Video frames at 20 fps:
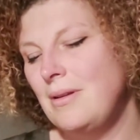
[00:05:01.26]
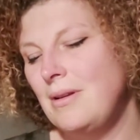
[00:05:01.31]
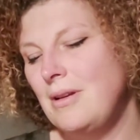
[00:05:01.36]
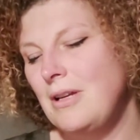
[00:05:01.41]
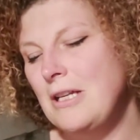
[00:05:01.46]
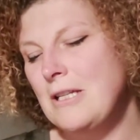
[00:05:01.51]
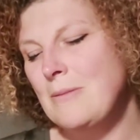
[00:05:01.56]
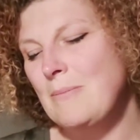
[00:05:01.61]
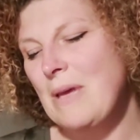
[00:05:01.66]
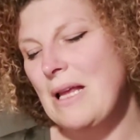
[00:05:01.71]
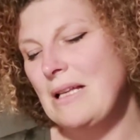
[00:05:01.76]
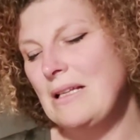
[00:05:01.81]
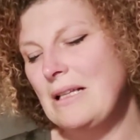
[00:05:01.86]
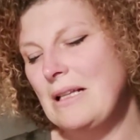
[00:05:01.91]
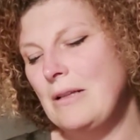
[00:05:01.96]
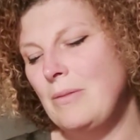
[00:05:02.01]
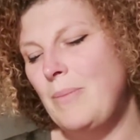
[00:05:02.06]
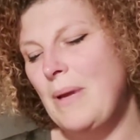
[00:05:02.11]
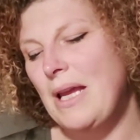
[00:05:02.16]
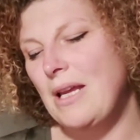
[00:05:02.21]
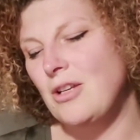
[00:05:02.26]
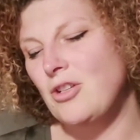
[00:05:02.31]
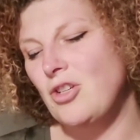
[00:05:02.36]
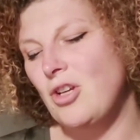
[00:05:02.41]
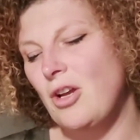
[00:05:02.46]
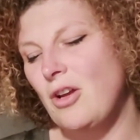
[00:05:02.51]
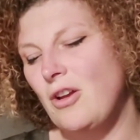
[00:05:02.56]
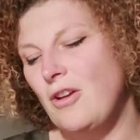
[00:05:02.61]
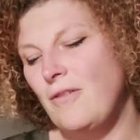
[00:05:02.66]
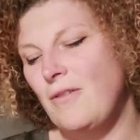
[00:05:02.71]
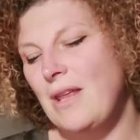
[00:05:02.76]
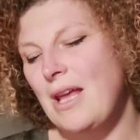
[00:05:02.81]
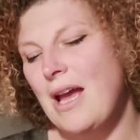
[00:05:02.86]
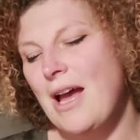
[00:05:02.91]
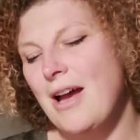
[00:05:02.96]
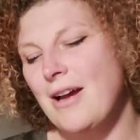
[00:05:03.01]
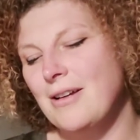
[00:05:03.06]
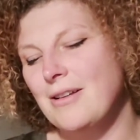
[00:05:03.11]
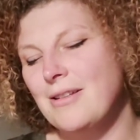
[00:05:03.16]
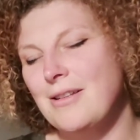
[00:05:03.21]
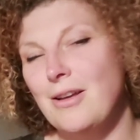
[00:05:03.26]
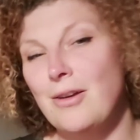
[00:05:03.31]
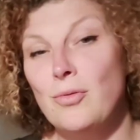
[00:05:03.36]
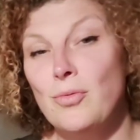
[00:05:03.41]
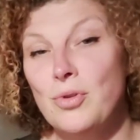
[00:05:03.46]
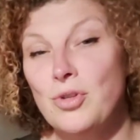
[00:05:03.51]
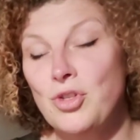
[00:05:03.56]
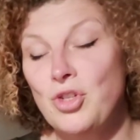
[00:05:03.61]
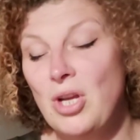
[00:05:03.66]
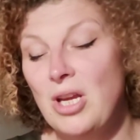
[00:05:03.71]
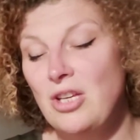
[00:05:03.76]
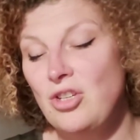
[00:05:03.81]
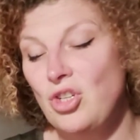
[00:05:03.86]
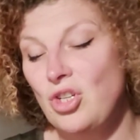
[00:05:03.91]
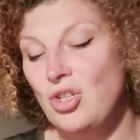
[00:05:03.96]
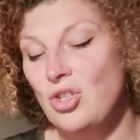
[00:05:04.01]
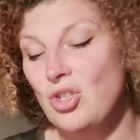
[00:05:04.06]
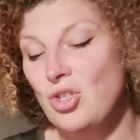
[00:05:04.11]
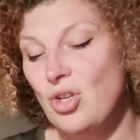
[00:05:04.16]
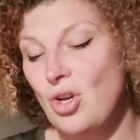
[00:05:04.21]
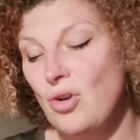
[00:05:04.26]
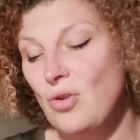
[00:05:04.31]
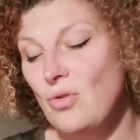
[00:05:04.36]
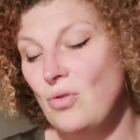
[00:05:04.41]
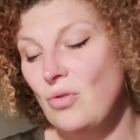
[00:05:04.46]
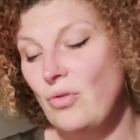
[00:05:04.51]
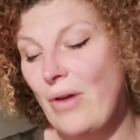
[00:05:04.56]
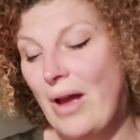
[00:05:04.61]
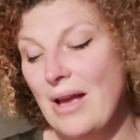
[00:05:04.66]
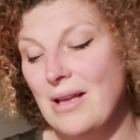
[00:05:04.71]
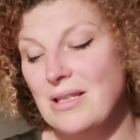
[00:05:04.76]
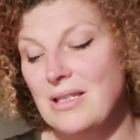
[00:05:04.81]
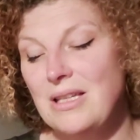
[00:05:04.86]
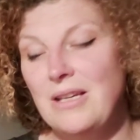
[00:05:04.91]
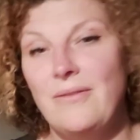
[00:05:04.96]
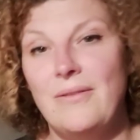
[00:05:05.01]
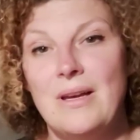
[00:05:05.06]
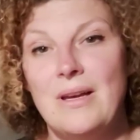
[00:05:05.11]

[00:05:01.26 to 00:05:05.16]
His mental picture of the Axa was changing so fast he